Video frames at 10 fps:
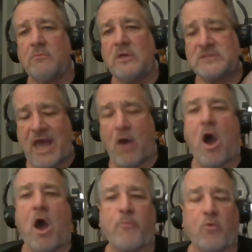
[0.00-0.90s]
is now
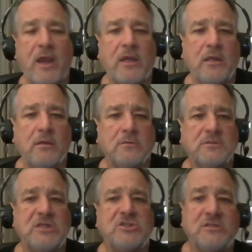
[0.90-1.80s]
operating,
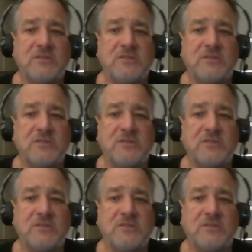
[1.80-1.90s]
teaching